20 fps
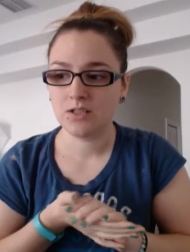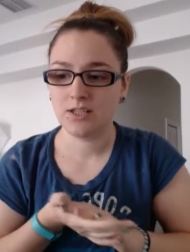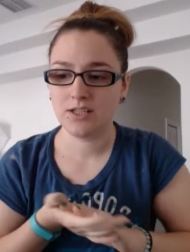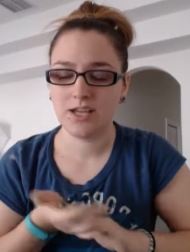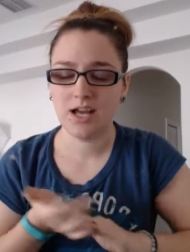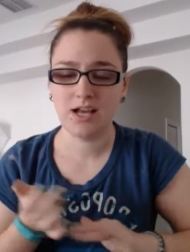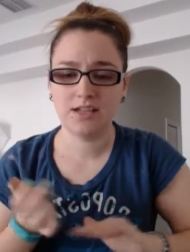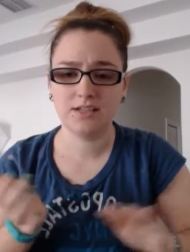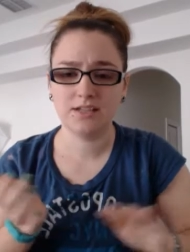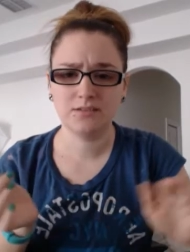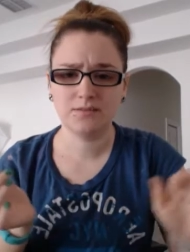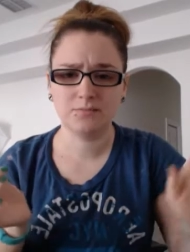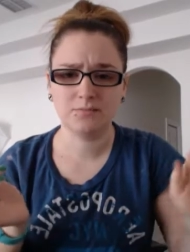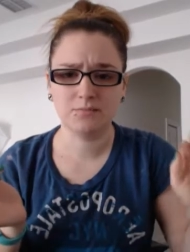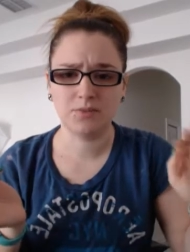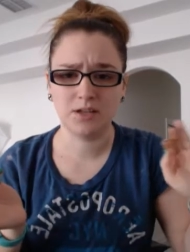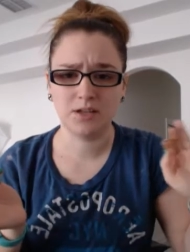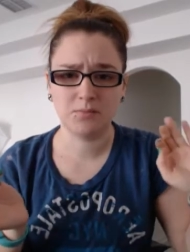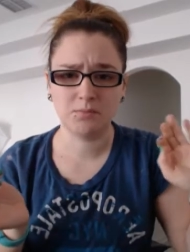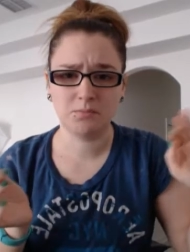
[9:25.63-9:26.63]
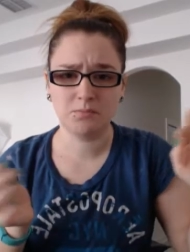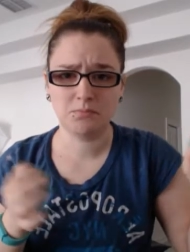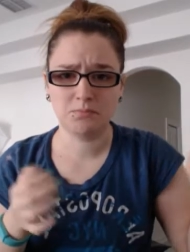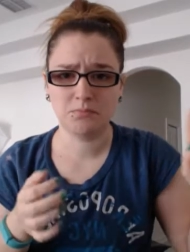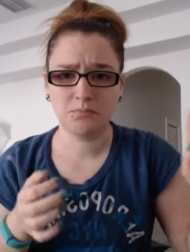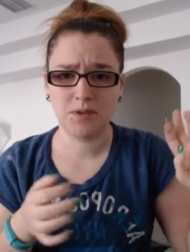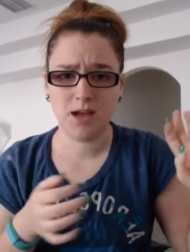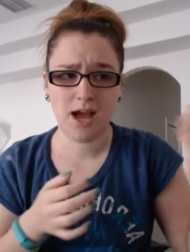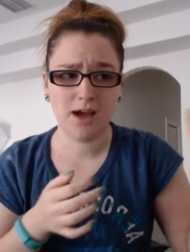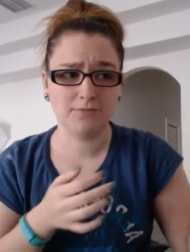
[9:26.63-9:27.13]
you had to like
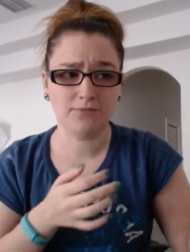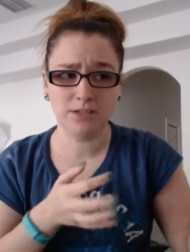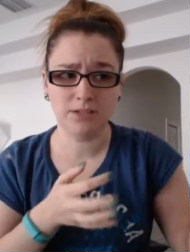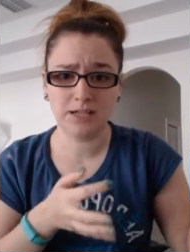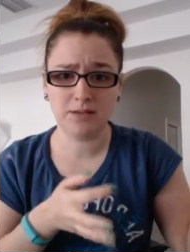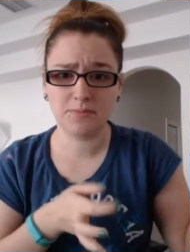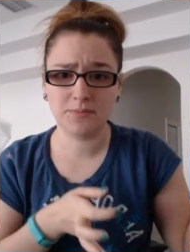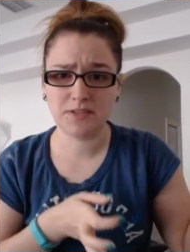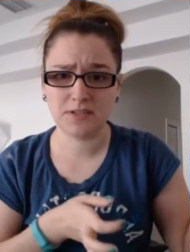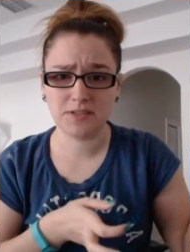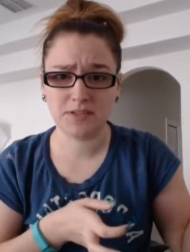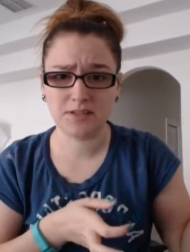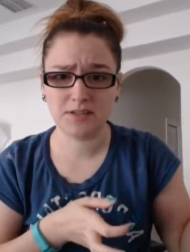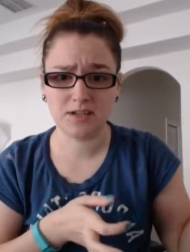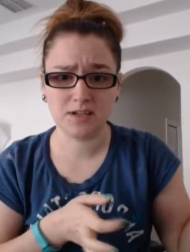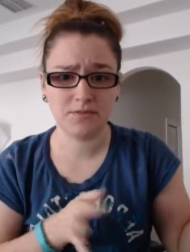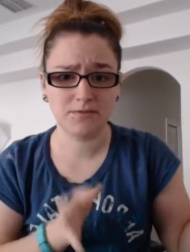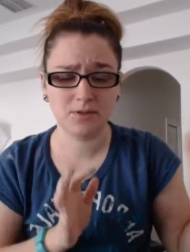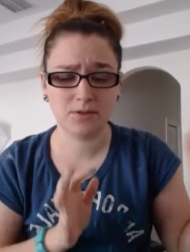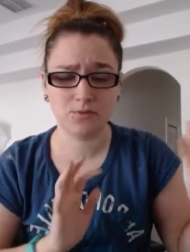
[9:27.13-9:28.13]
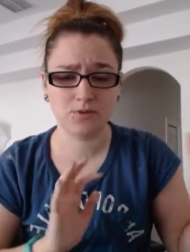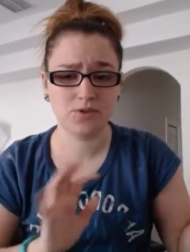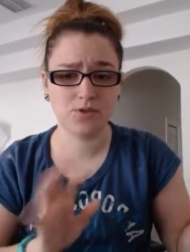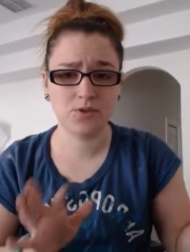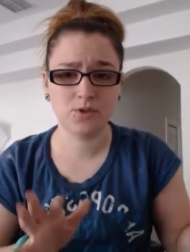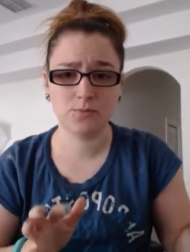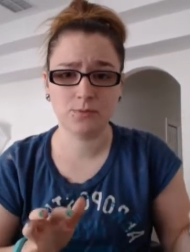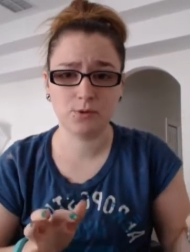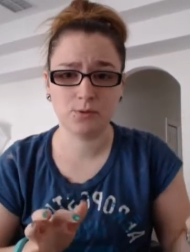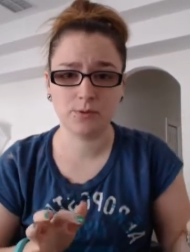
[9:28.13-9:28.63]
have lamps and stuff. It was
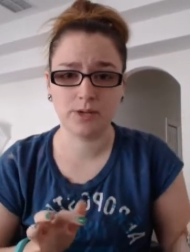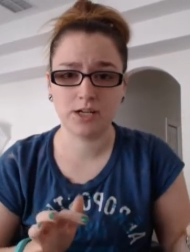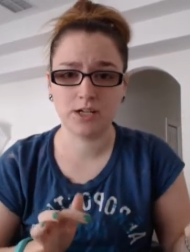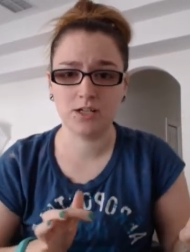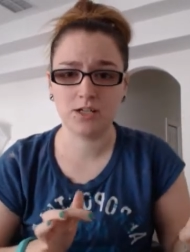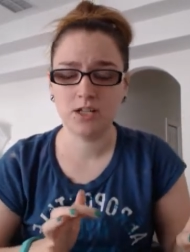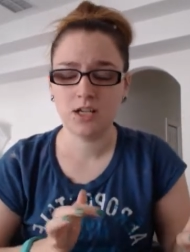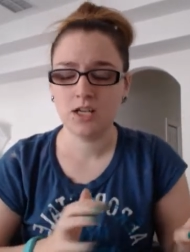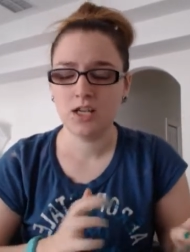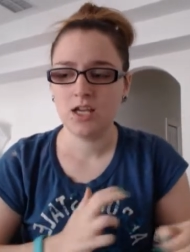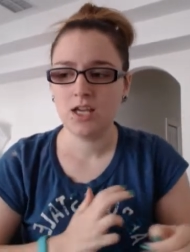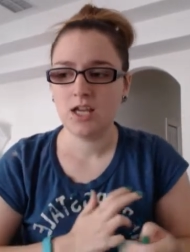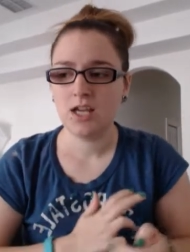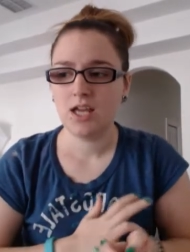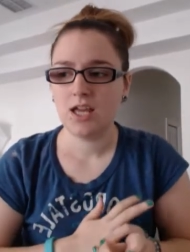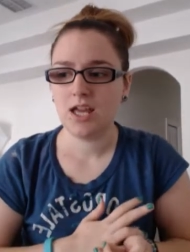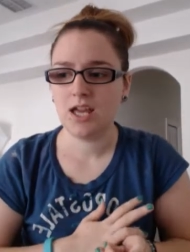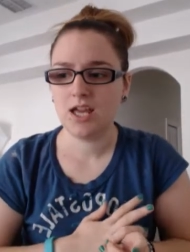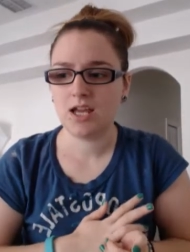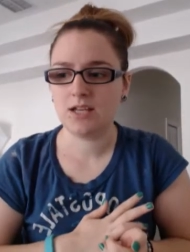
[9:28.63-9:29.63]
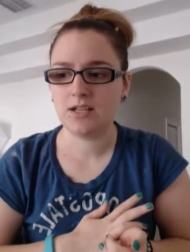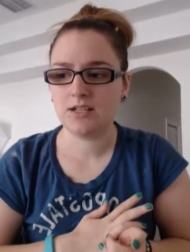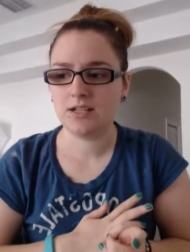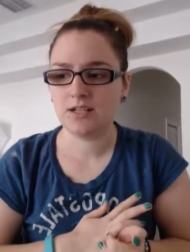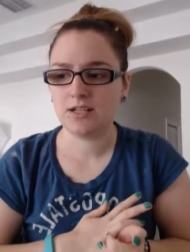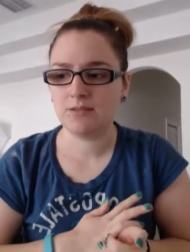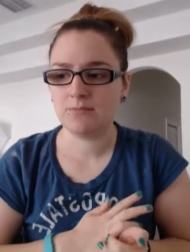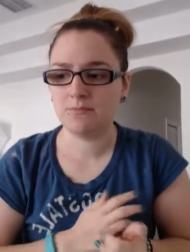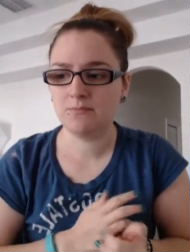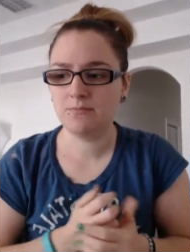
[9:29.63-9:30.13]
super weird.
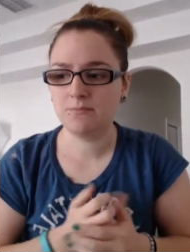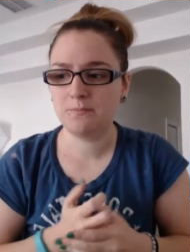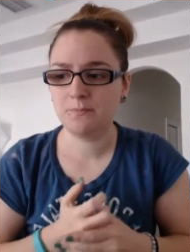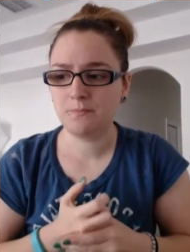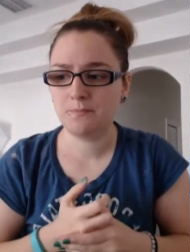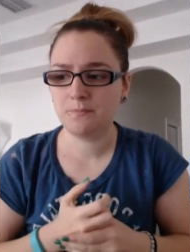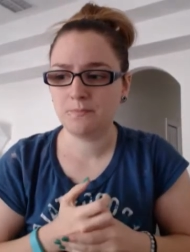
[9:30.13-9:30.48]
And